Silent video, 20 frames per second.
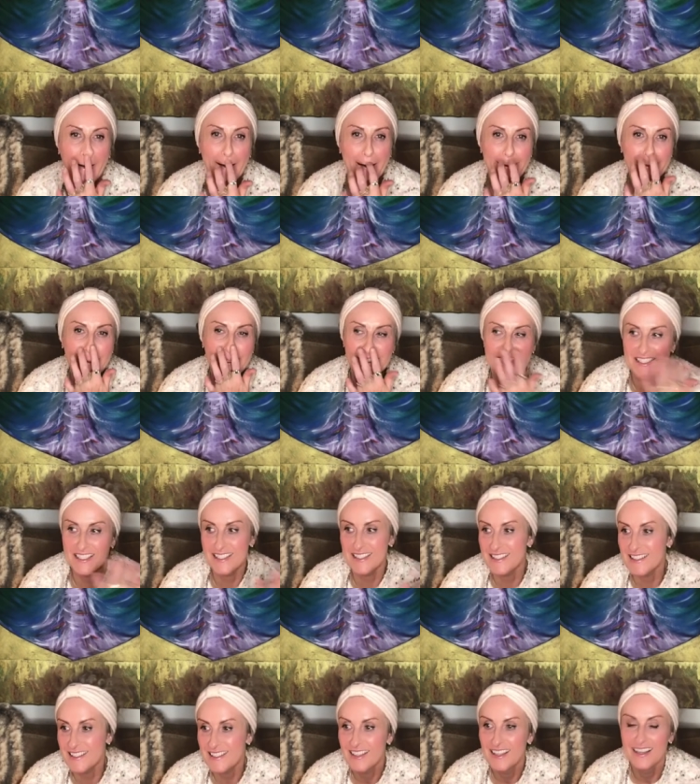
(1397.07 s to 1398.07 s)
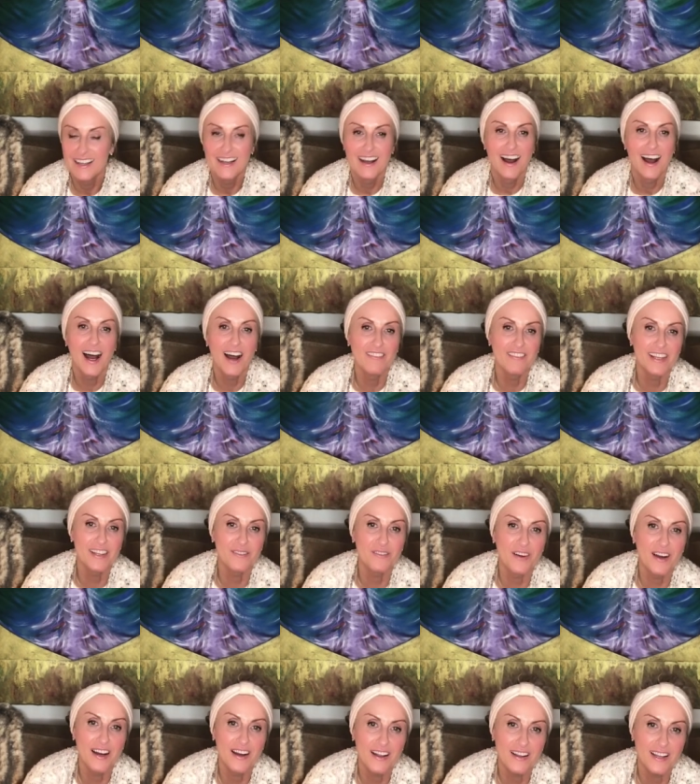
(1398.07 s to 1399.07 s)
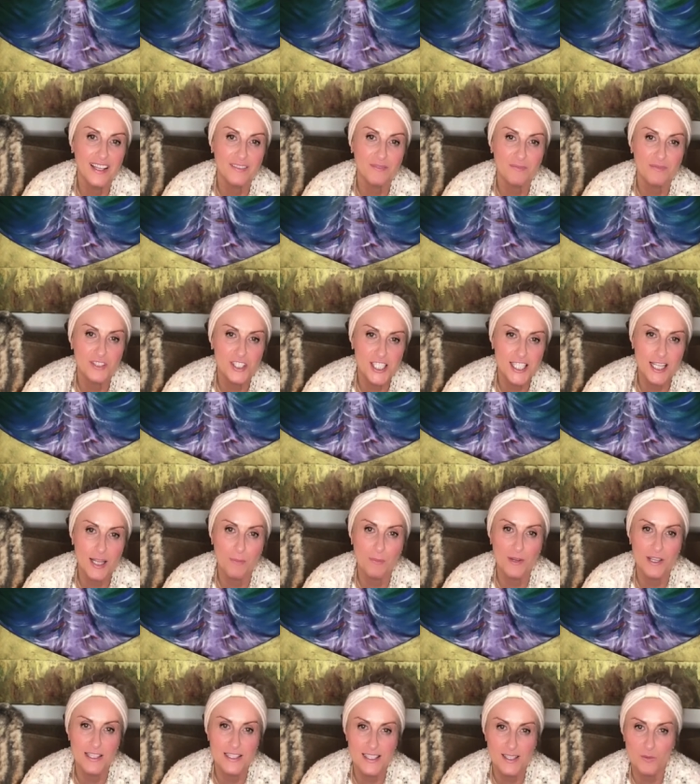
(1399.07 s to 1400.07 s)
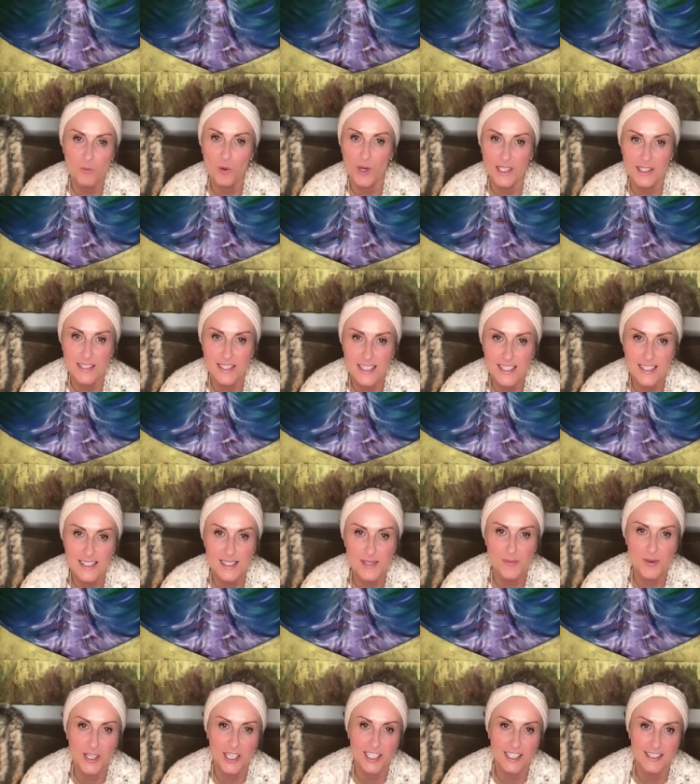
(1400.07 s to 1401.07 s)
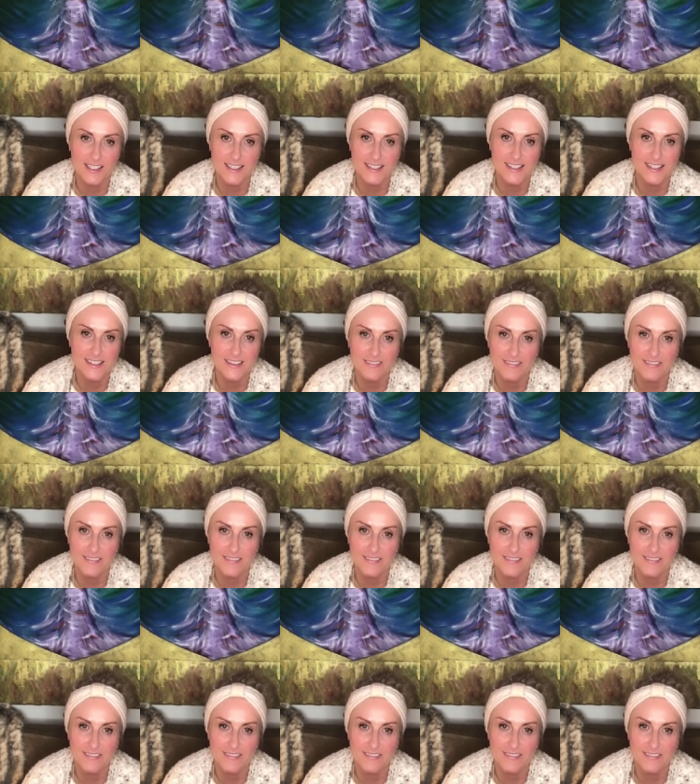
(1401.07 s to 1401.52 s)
Because, I mean, like slippers and onesies, because